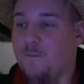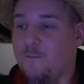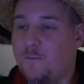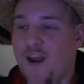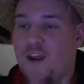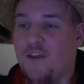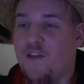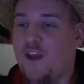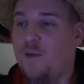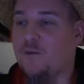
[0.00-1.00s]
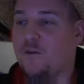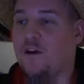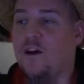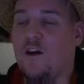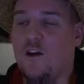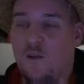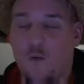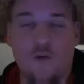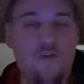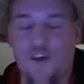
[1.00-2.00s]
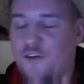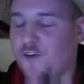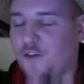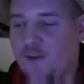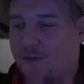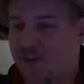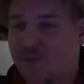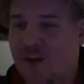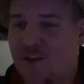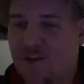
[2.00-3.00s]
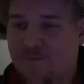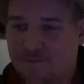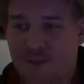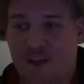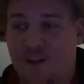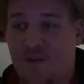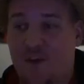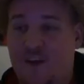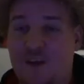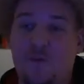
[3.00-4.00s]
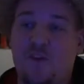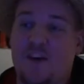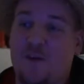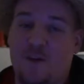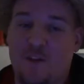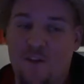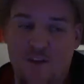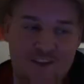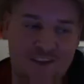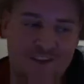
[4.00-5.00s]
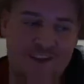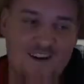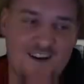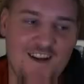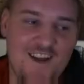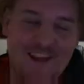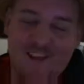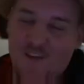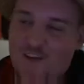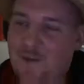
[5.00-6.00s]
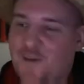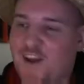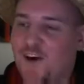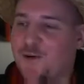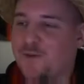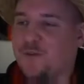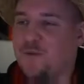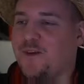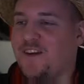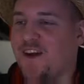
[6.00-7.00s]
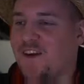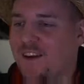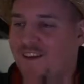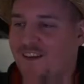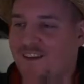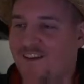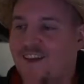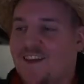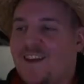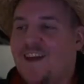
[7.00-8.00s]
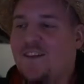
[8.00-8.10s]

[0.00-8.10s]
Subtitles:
Panda-themed or Throne of Thunder-themed expansion, and if they keep using up all the named characters from Pandaria, then that's